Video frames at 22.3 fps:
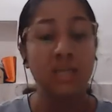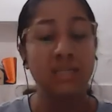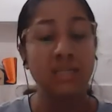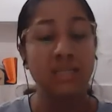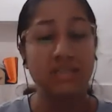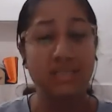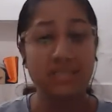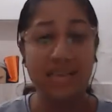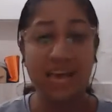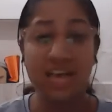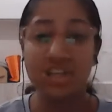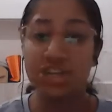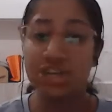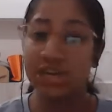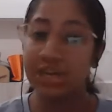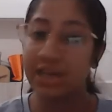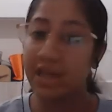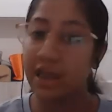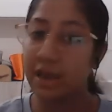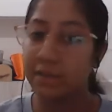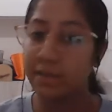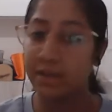This agenda
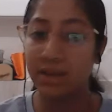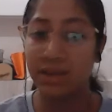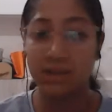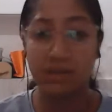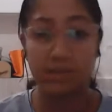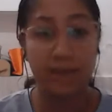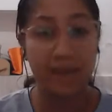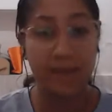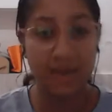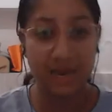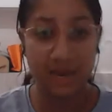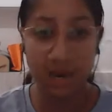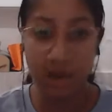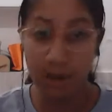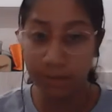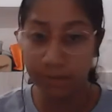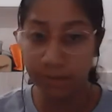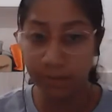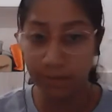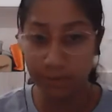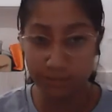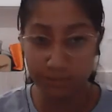can be raised by any
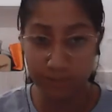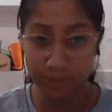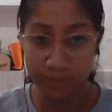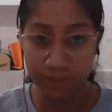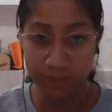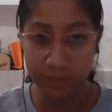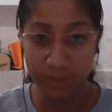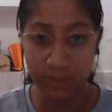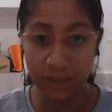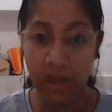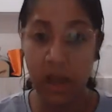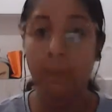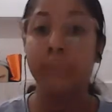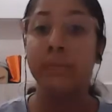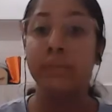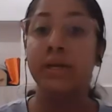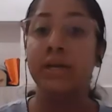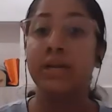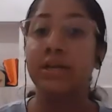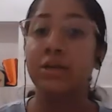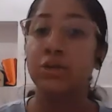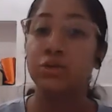number of people in the
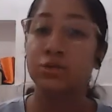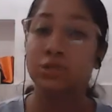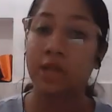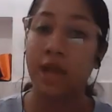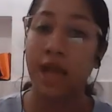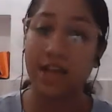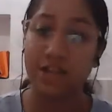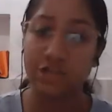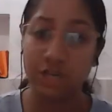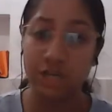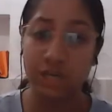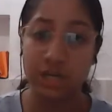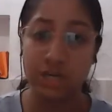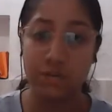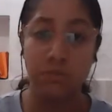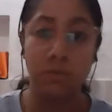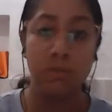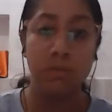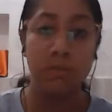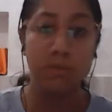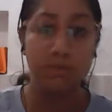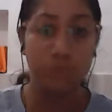committee. Those agendas
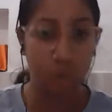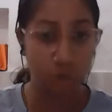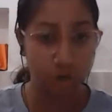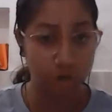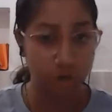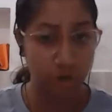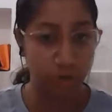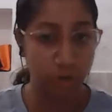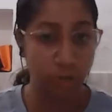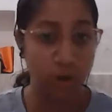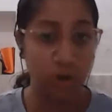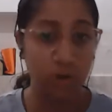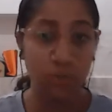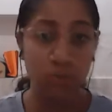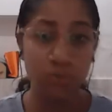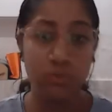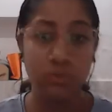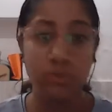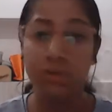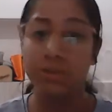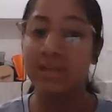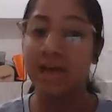will be voted upon.
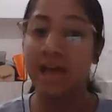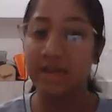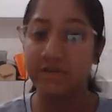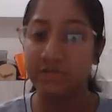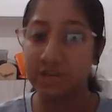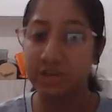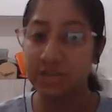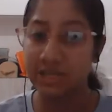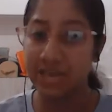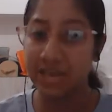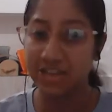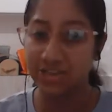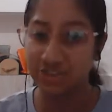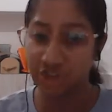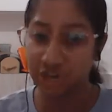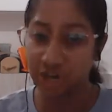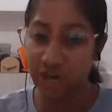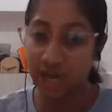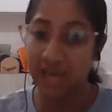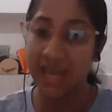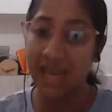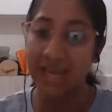Whosoever's
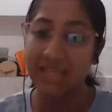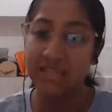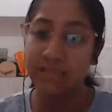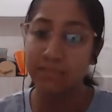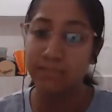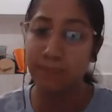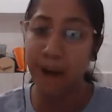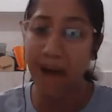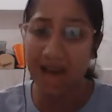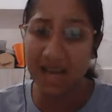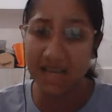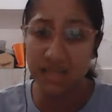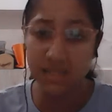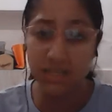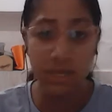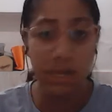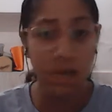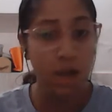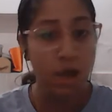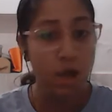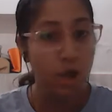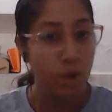agenda gets passed
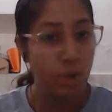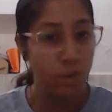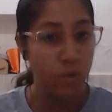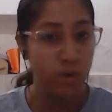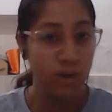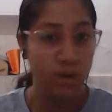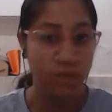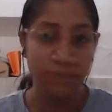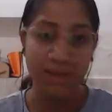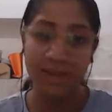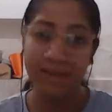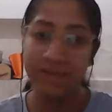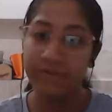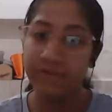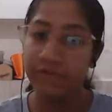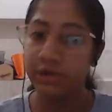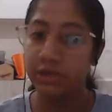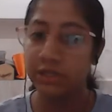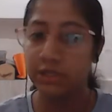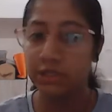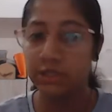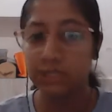will be
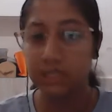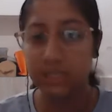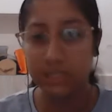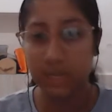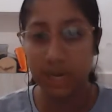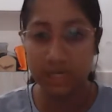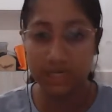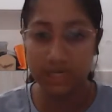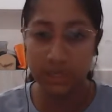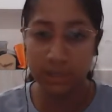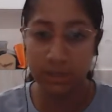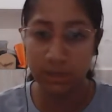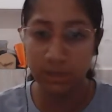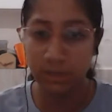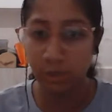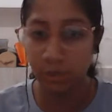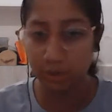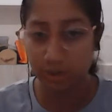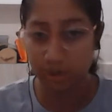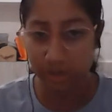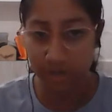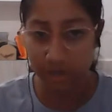further discussed in the
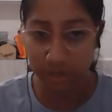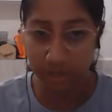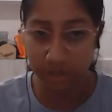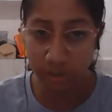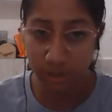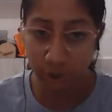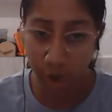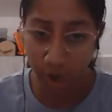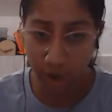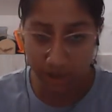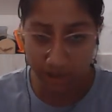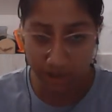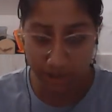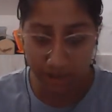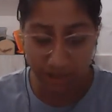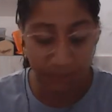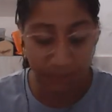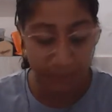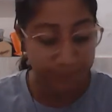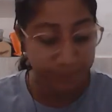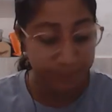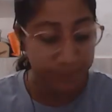moderated caucus.
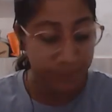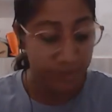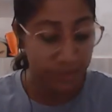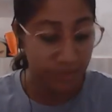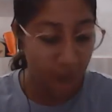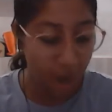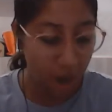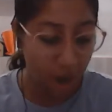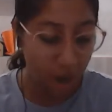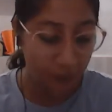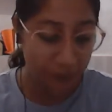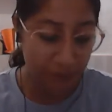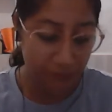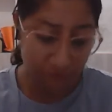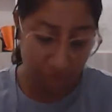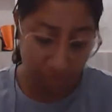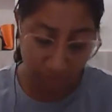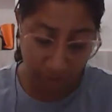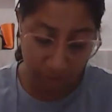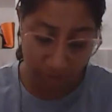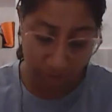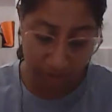Now, after
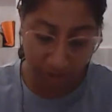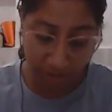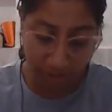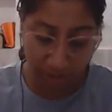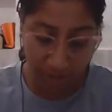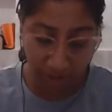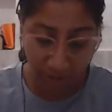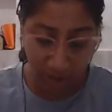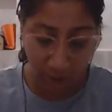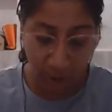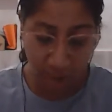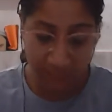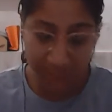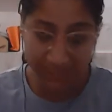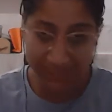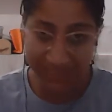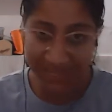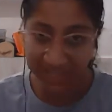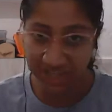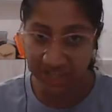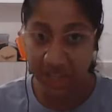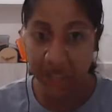the moderated caucus
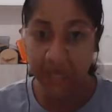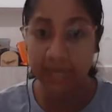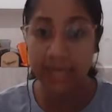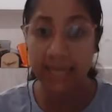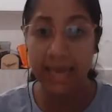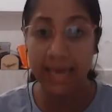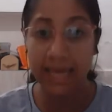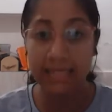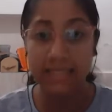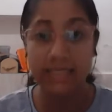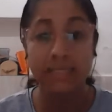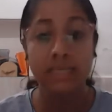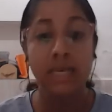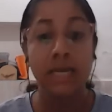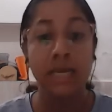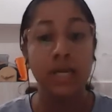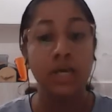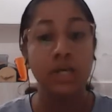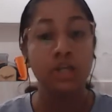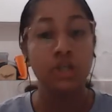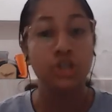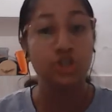agenda gets
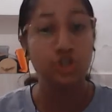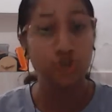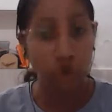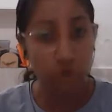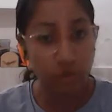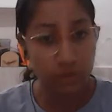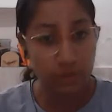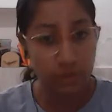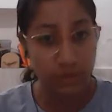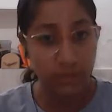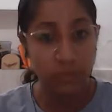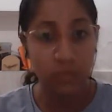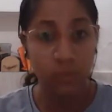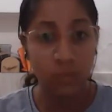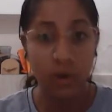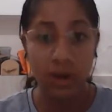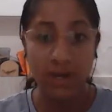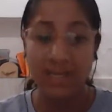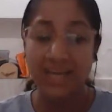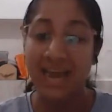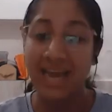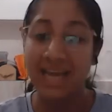chosen,
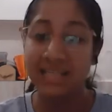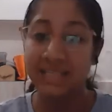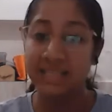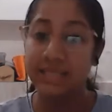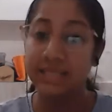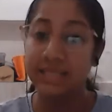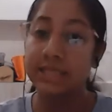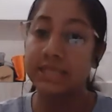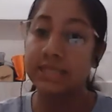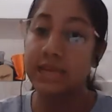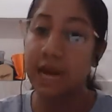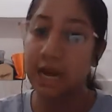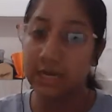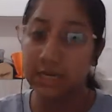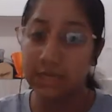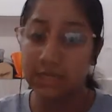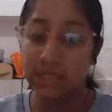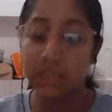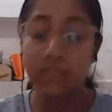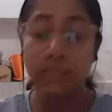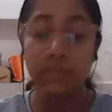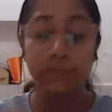what next is done
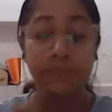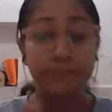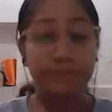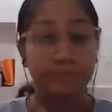is